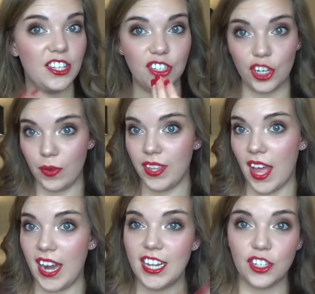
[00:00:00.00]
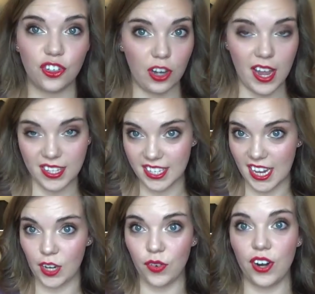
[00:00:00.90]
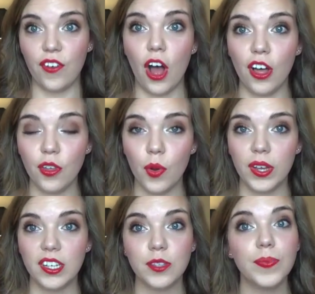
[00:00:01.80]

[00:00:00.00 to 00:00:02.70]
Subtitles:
It's doing that. It's getting rid of all the oils.